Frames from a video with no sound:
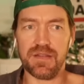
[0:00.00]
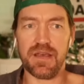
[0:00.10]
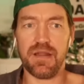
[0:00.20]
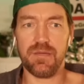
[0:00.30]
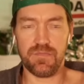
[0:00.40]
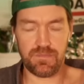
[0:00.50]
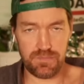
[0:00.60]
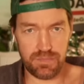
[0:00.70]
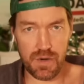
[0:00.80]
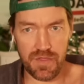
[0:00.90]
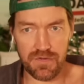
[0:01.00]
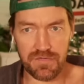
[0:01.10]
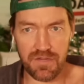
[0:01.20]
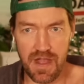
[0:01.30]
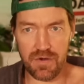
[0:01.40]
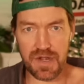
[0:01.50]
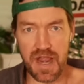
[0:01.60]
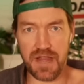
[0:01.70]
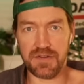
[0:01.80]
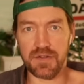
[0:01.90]
that brought their flower
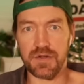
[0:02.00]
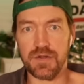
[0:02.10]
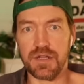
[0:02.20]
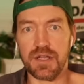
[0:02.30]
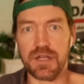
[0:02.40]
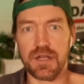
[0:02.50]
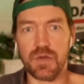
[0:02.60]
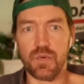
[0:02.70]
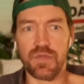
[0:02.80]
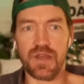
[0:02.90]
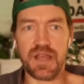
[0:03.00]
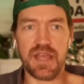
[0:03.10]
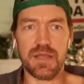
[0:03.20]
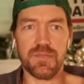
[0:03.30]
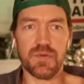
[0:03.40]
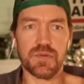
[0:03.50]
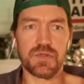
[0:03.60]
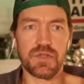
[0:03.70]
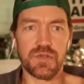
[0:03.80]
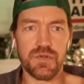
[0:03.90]
and entered, were they able
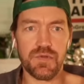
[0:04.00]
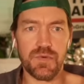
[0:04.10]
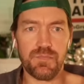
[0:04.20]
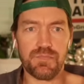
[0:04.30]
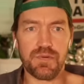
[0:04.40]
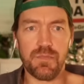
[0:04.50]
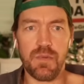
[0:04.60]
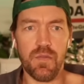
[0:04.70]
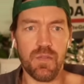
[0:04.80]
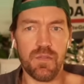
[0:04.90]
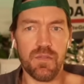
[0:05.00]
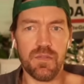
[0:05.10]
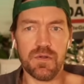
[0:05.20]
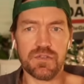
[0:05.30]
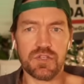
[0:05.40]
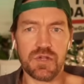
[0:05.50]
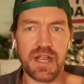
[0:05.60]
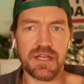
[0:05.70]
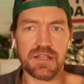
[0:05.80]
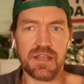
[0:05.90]
to promote their
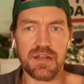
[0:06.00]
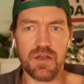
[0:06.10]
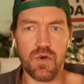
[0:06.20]
strain? Did they ah. know